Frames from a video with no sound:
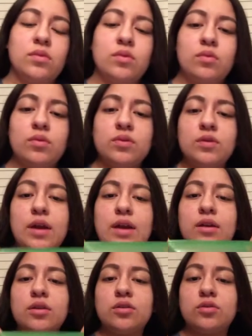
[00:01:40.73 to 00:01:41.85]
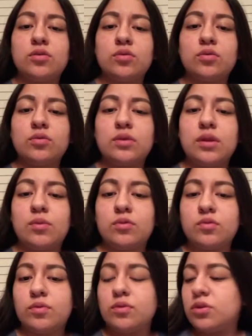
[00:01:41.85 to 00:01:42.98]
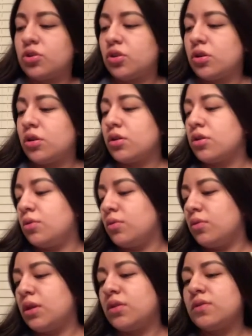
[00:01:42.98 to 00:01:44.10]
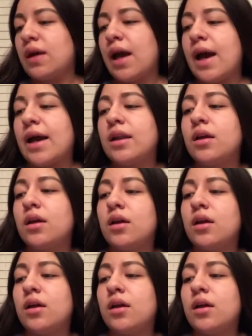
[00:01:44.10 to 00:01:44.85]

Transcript: Once you added your 2 tablespoons of sugar, you will need to add